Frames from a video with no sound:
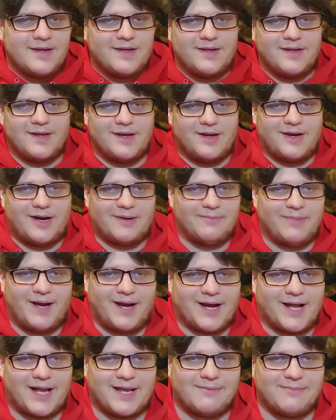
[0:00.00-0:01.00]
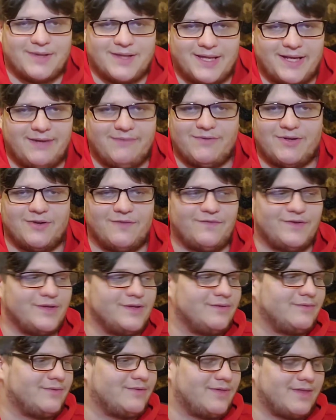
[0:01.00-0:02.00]
you know, I'm not going to believe you if
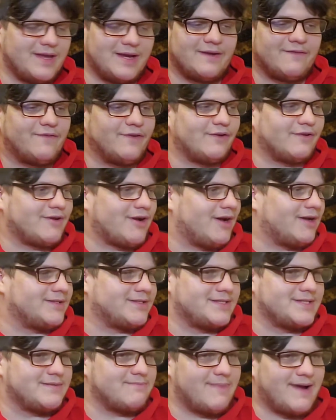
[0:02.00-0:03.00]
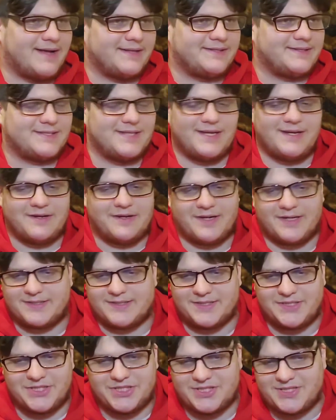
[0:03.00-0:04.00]
you think Phil Collins is a bad singer because
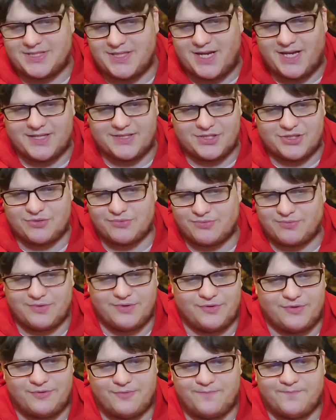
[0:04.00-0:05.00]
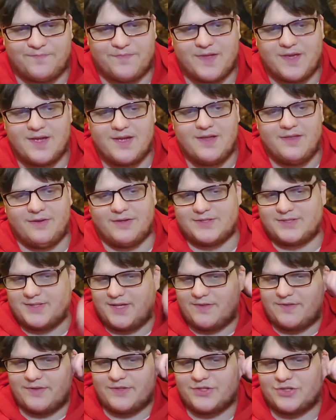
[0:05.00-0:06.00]
it's just not true. There's
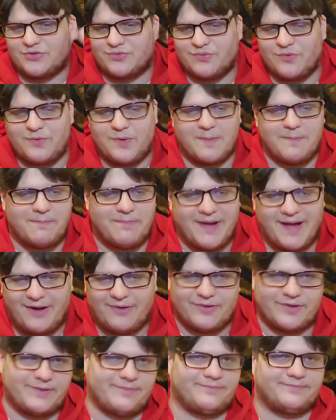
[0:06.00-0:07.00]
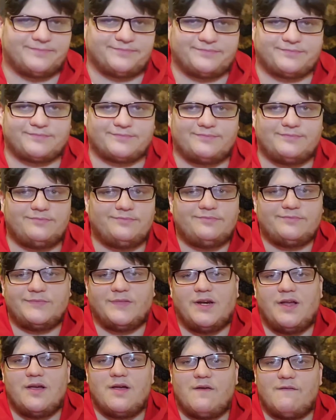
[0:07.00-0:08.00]
nothing true about it.
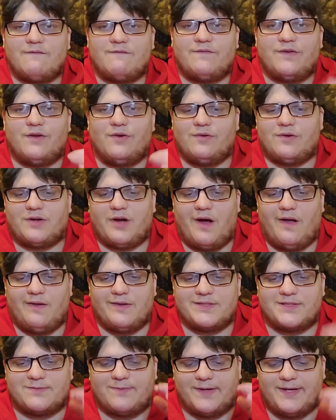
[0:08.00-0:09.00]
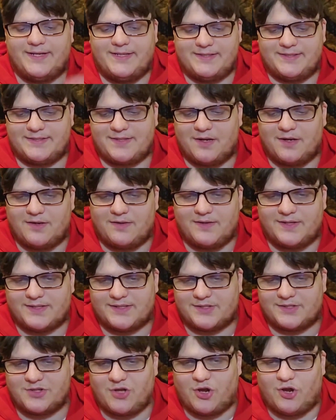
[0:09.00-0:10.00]
Phil Collins, when he sung
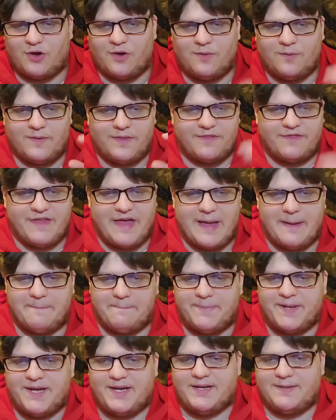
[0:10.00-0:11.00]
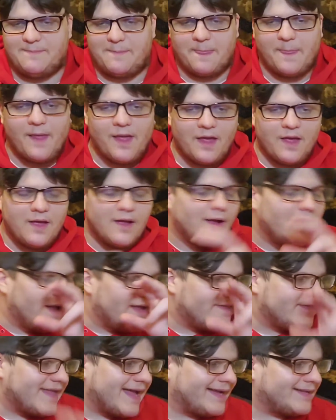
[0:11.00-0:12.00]
this song with that beat
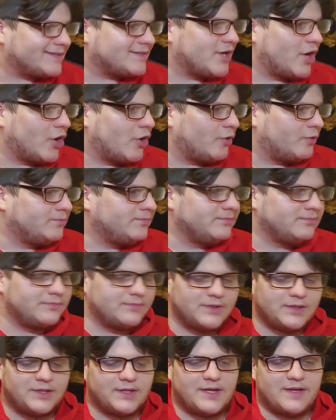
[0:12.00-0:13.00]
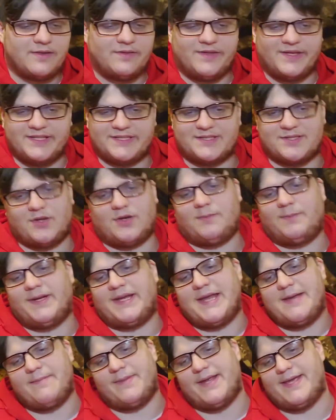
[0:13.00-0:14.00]
and that tone, this song
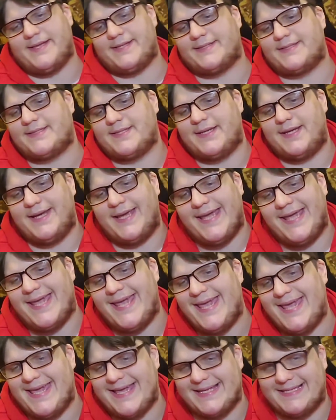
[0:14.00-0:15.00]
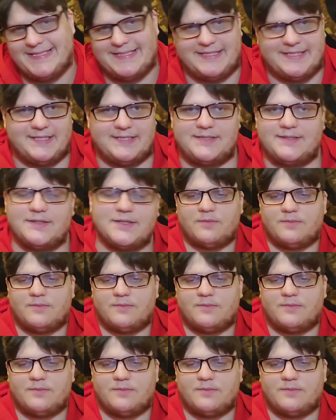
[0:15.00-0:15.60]
became an instant hit.